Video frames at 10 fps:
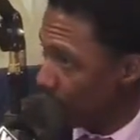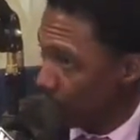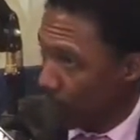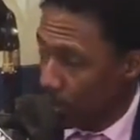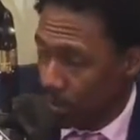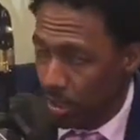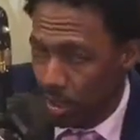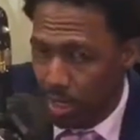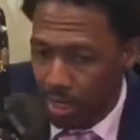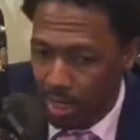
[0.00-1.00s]
You know what I
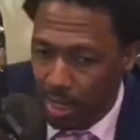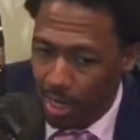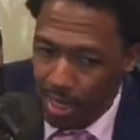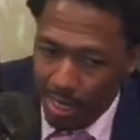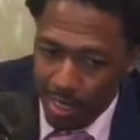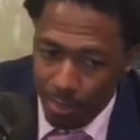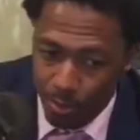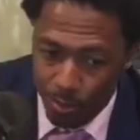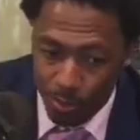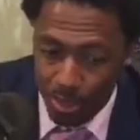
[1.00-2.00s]
mean?
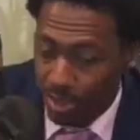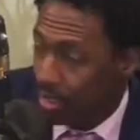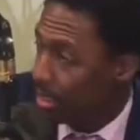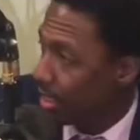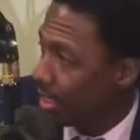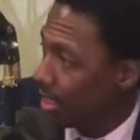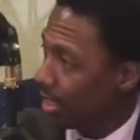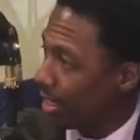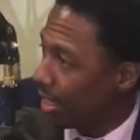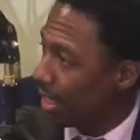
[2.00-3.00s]
And we sitting
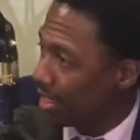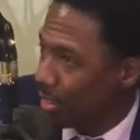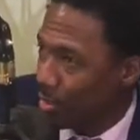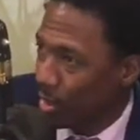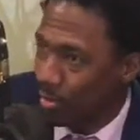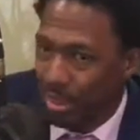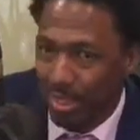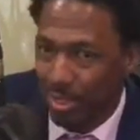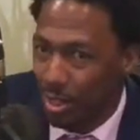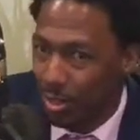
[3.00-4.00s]
at the crib
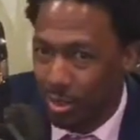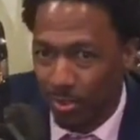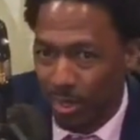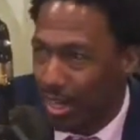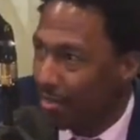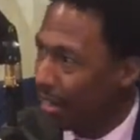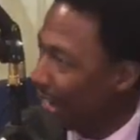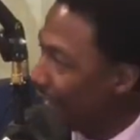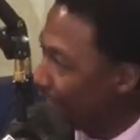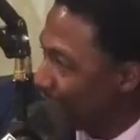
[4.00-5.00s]
like, you know, we spending every
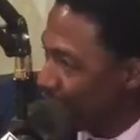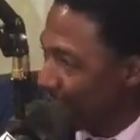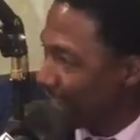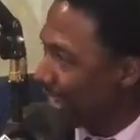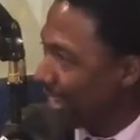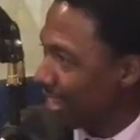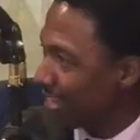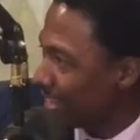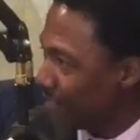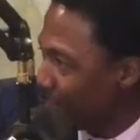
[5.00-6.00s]
holiday
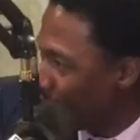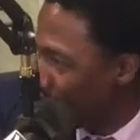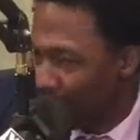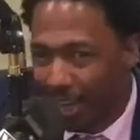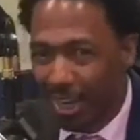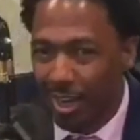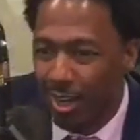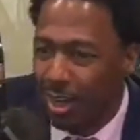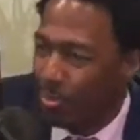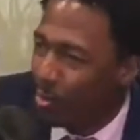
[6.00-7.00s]
together. You know,
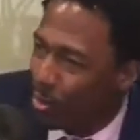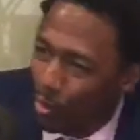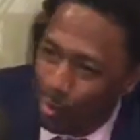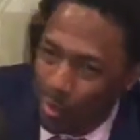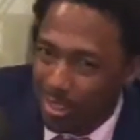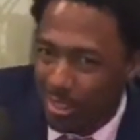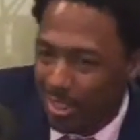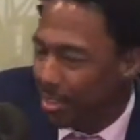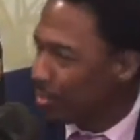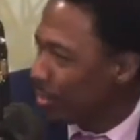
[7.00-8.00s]
I'm cool with
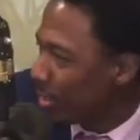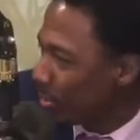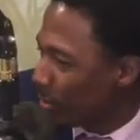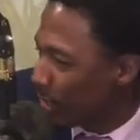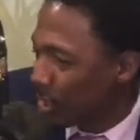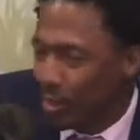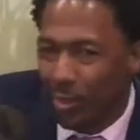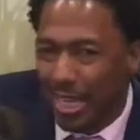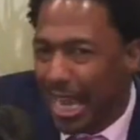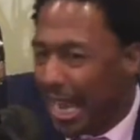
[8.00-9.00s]
a
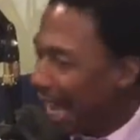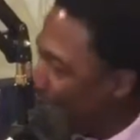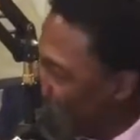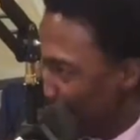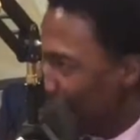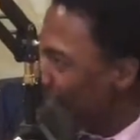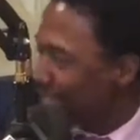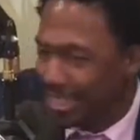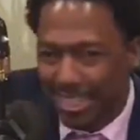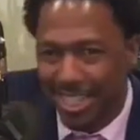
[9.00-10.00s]
new guy. All
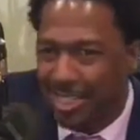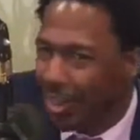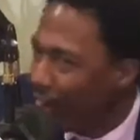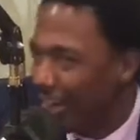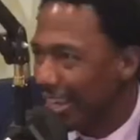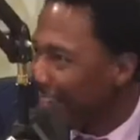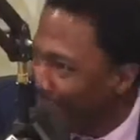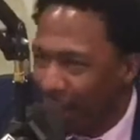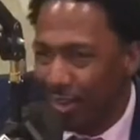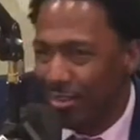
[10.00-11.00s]
that. It's all
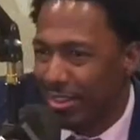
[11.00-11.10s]
love.